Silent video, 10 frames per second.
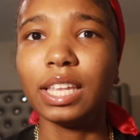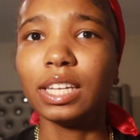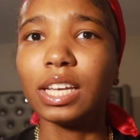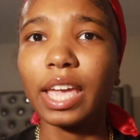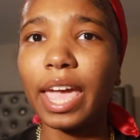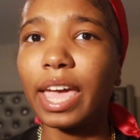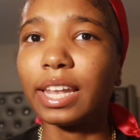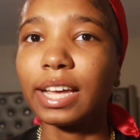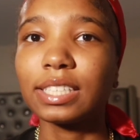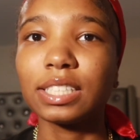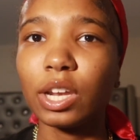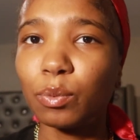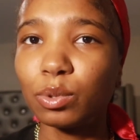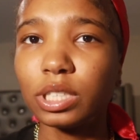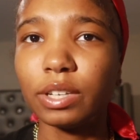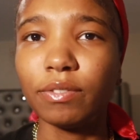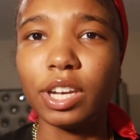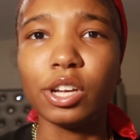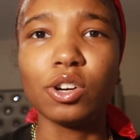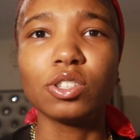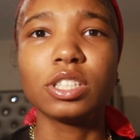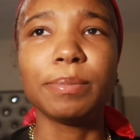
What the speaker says: and look at like skin routine videos.